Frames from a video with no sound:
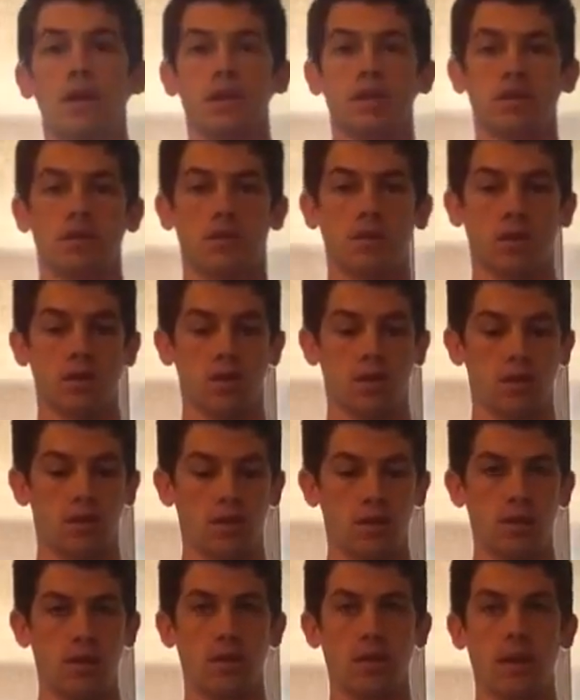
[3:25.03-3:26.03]
is to
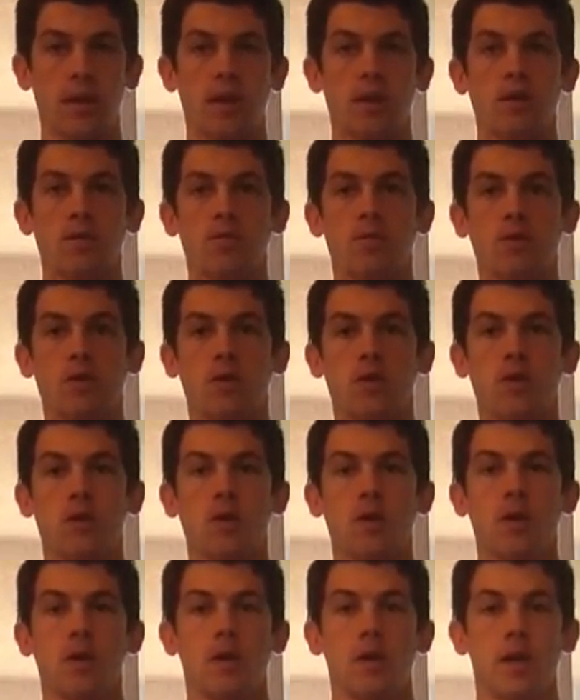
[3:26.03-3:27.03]
lay on a
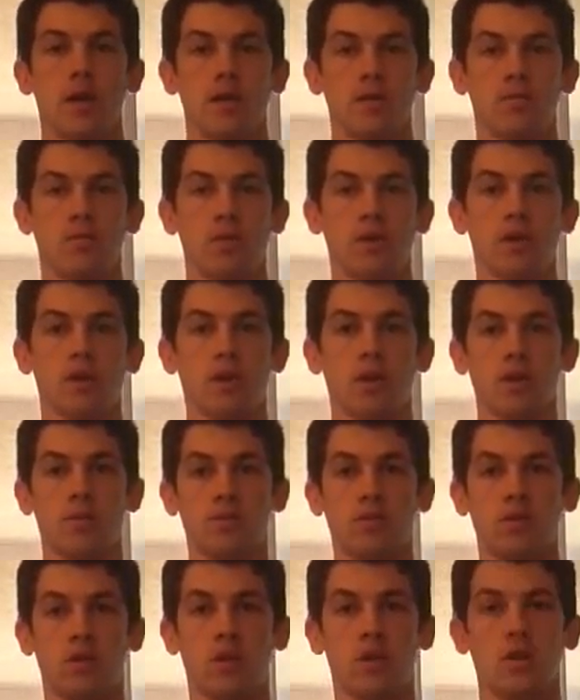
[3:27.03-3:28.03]
ball and then bring your
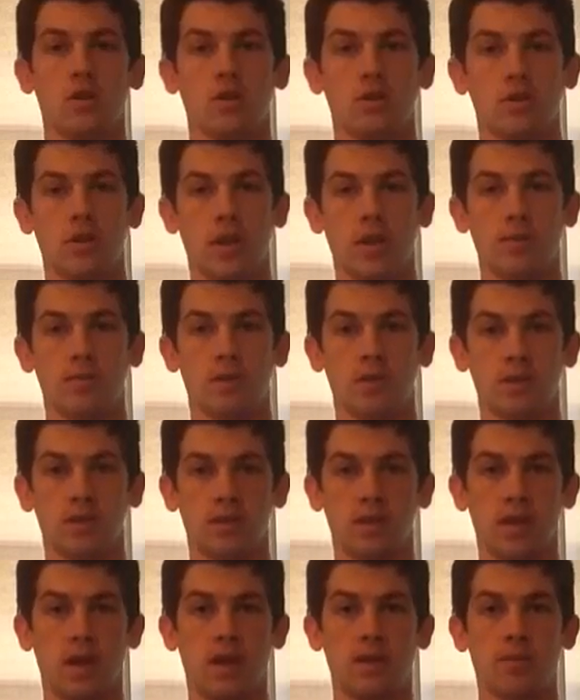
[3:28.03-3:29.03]
arms straight up to the
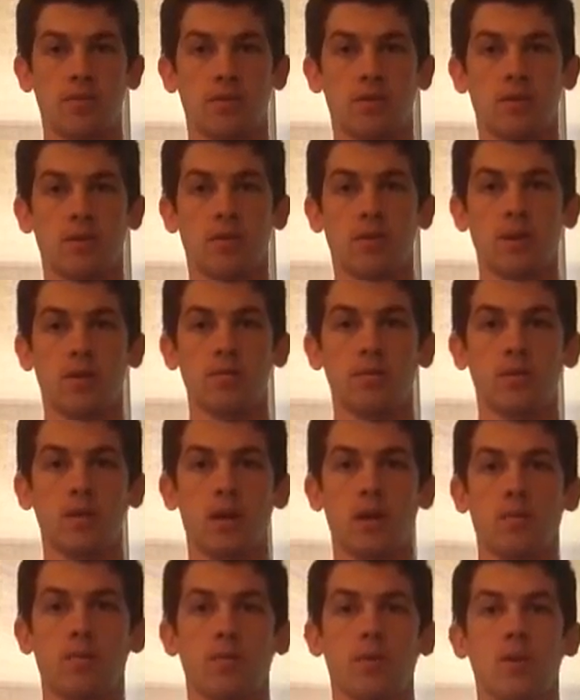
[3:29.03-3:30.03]
side with your thumbs
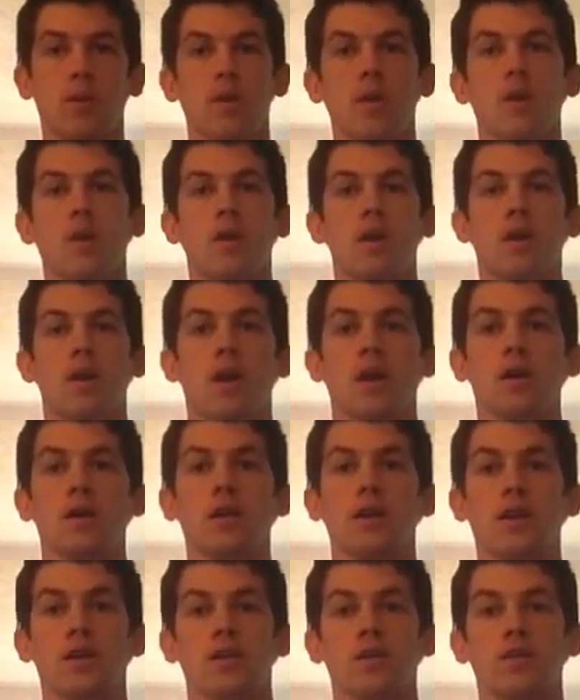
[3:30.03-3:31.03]
up. A
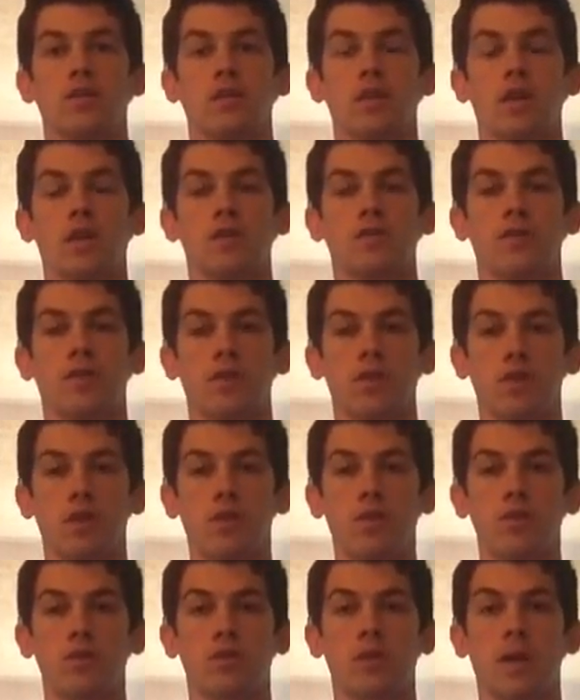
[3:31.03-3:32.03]
good exercise for your
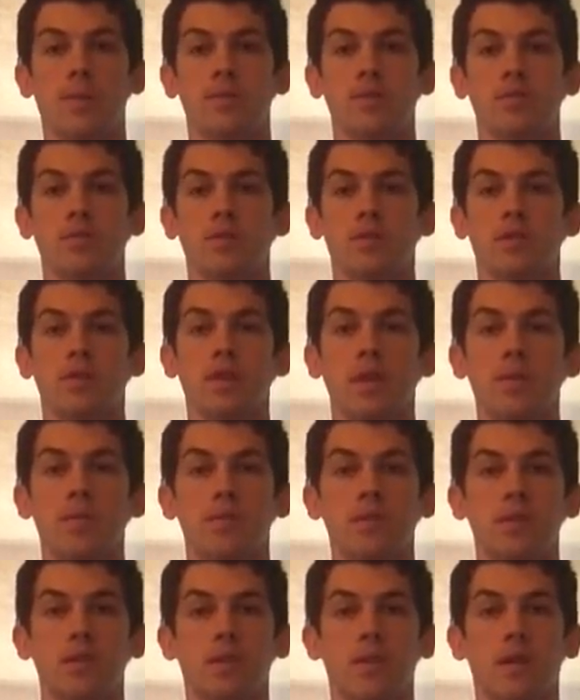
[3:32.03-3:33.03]
lower trap to do the same
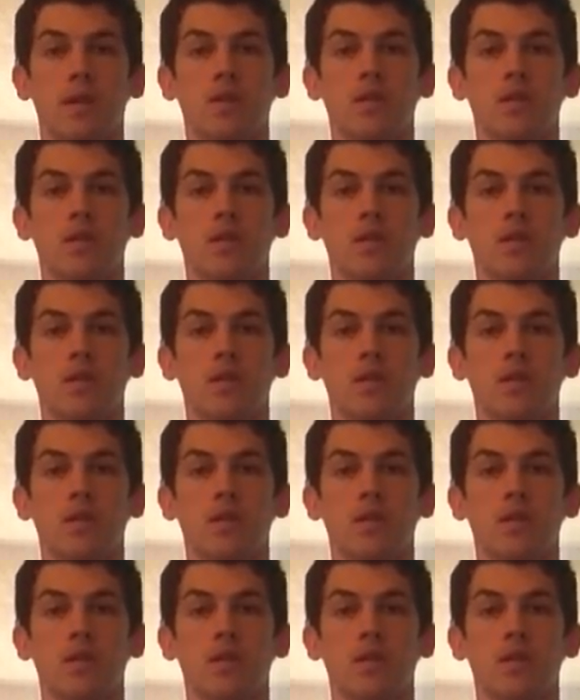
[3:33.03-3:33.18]
thing, to lay